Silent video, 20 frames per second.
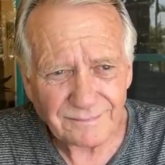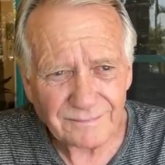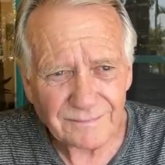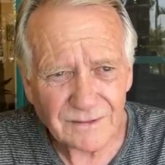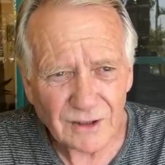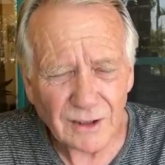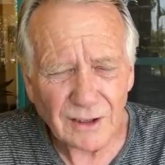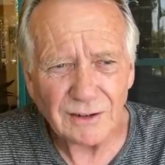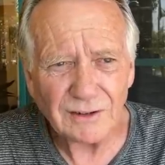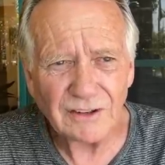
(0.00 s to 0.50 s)

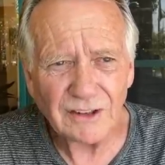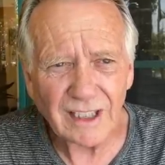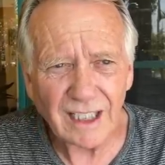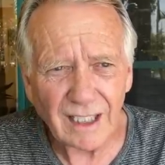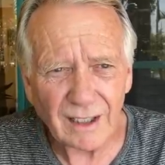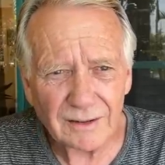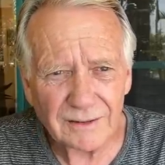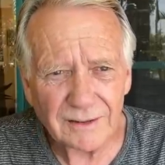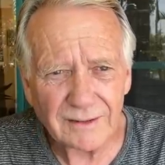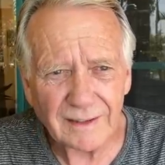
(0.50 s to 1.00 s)
turns
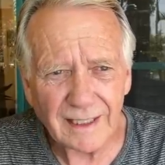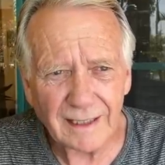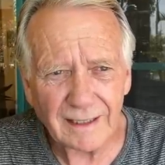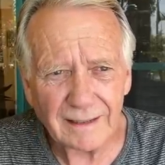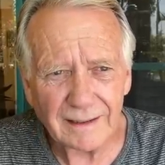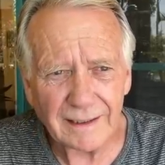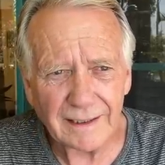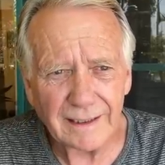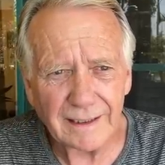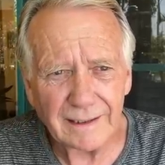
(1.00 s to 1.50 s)
out that
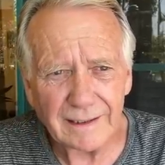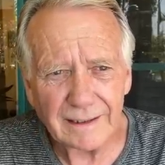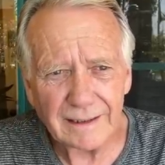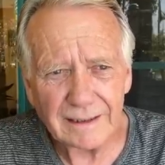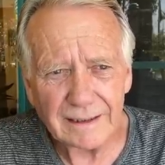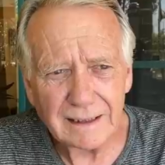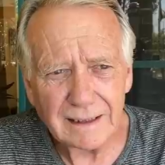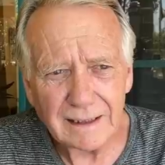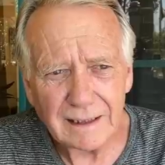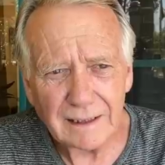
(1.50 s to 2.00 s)
a
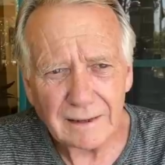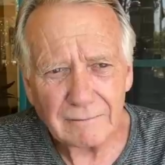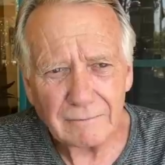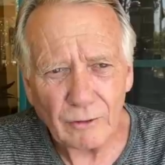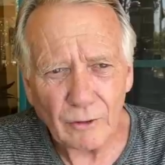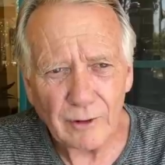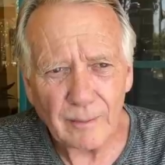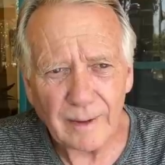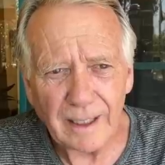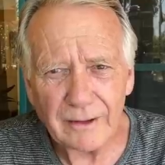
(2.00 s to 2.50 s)

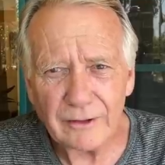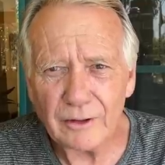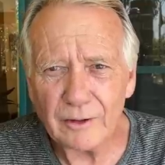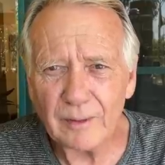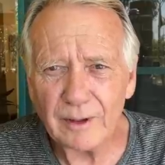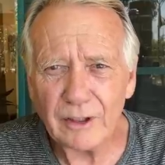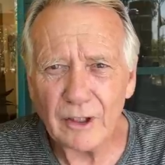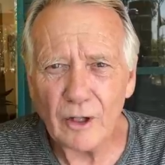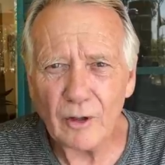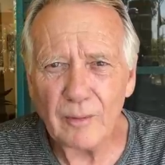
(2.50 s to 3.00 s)
four-bedroom
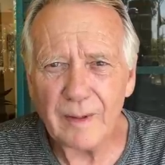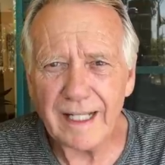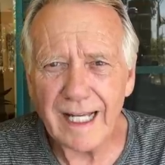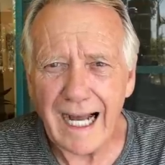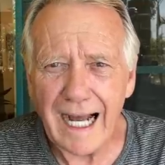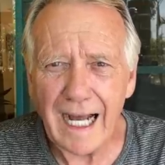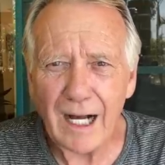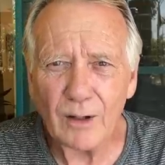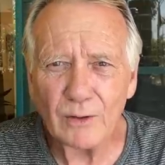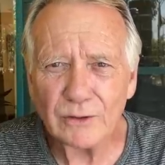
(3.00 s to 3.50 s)
adobe
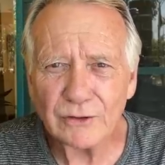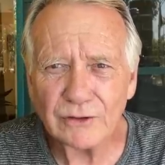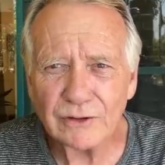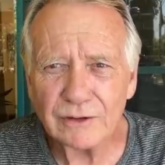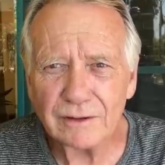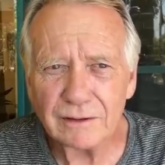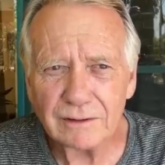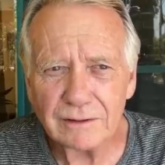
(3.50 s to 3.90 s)
house